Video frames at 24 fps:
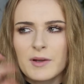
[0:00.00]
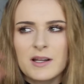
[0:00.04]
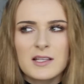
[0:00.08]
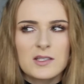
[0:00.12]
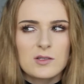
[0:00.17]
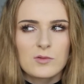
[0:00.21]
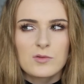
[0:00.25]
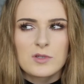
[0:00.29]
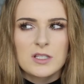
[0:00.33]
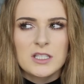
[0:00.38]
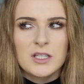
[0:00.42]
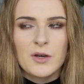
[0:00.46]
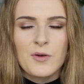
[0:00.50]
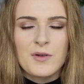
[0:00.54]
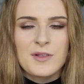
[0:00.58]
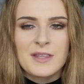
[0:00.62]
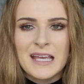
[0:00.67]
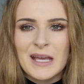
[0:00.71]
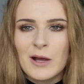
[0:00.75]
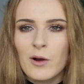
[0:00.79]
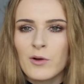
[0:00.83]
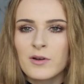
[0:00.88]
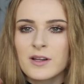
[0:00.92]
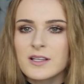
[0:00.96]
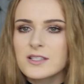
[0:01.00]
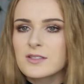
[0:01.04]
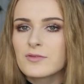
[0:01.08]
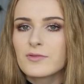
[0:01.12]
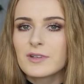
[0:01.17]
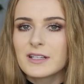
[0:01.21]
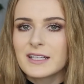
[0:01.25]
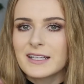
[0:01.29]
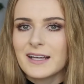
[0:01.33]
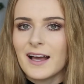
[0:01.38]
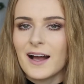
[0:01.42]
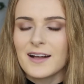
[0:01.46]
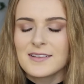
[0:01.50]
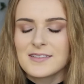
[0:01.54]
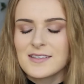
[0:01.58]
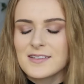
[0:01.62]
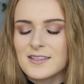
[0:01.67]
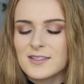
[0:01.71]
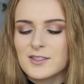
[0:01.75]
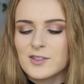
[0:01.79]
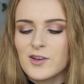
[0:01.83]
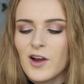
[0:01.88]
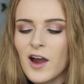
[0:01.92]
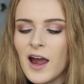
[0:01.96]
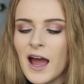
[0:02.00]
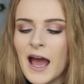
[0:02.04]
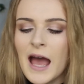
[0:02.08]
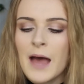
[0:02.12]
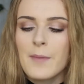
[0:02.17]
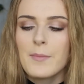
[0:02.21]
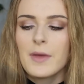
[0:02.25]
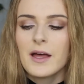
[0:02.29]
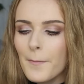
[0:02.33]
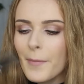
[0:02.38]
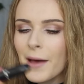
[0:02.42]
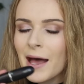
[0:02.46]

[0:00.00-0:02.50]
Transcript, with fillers: but it's also a neon. It's really hard to describe.